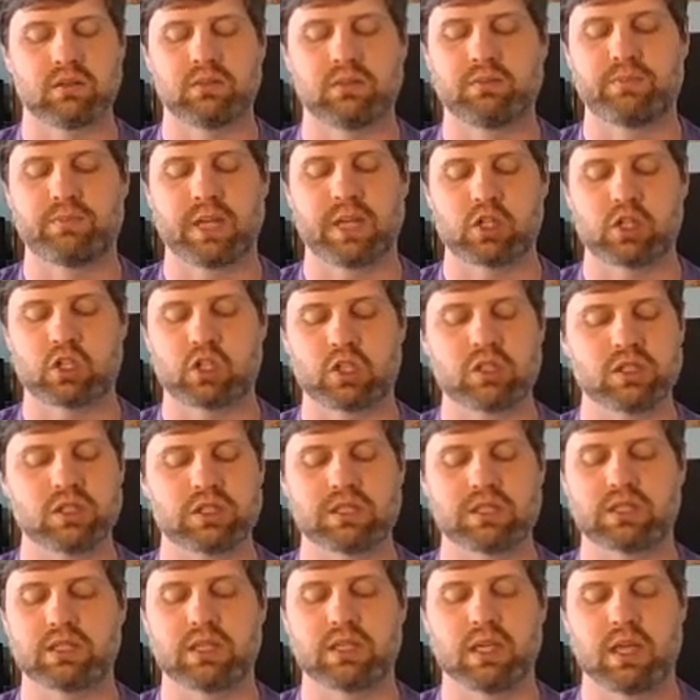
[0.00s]

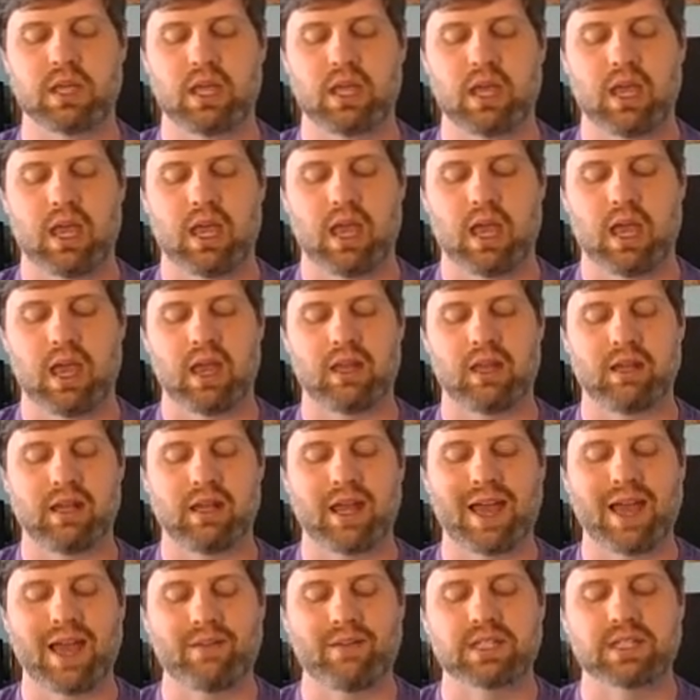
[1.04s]
pictures. And then I
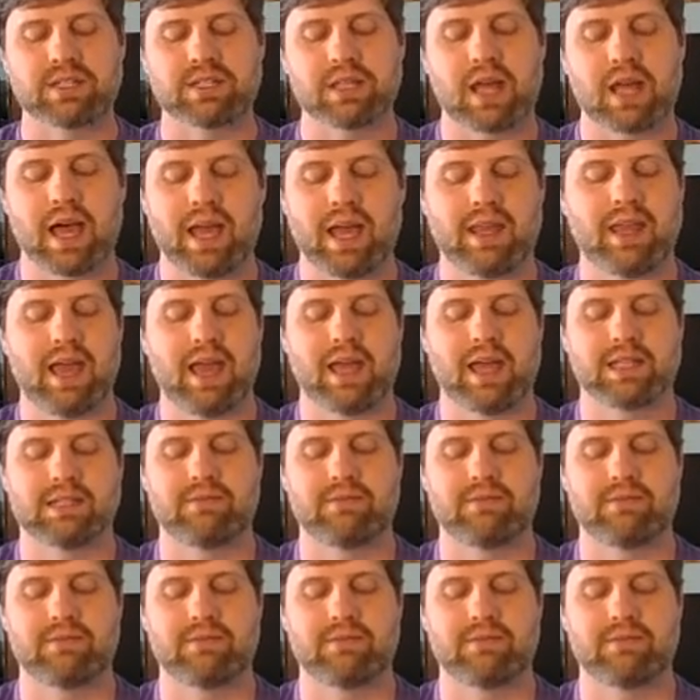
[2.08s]
have a slide that has